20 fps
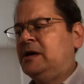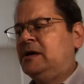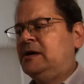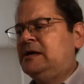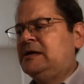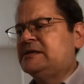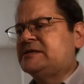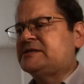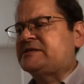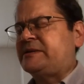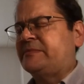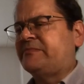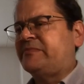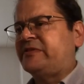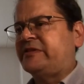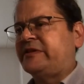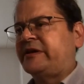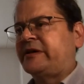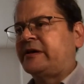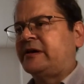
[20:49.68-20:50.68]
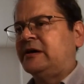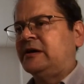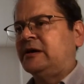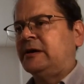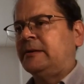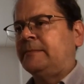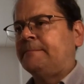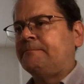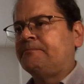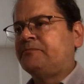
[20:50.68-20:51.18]
something
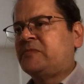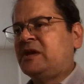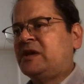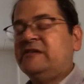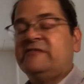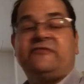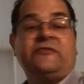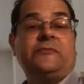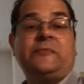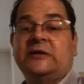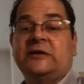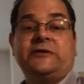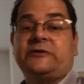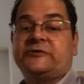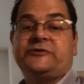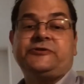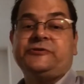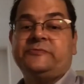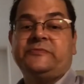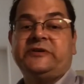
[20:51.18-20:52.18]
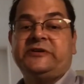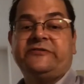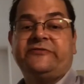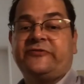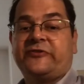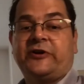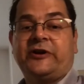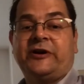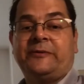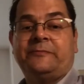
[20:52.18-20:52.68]
familiar to me
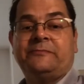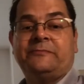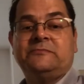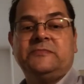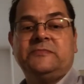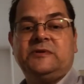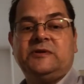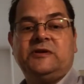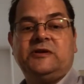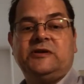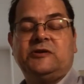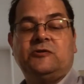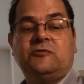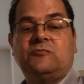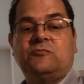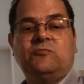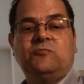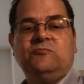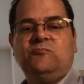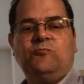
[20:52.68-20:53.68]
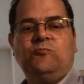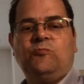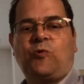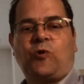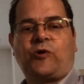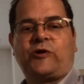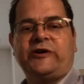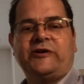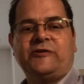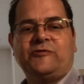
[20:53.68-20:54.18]
from
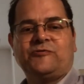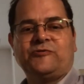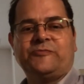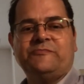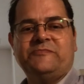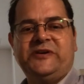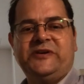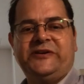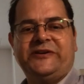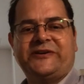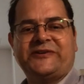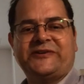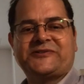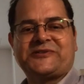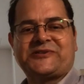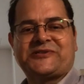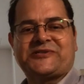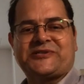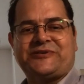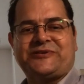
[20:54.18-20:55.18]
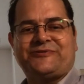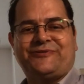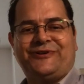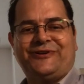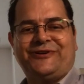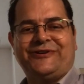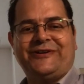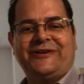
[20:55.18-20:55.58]
working group meetings and so on.